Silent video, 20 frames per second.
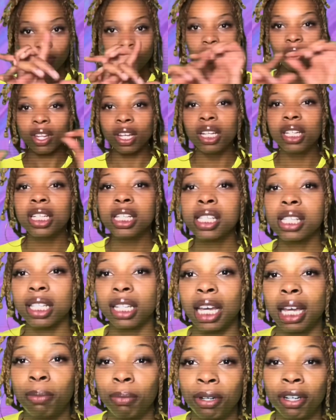
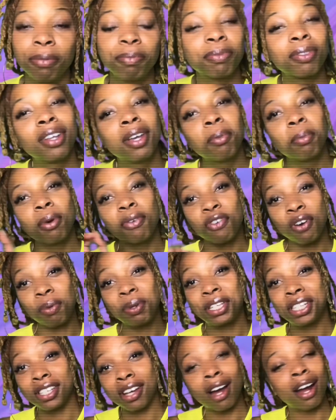Disclaimer, before we
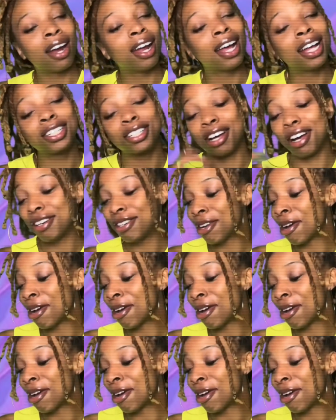start, as y'all know,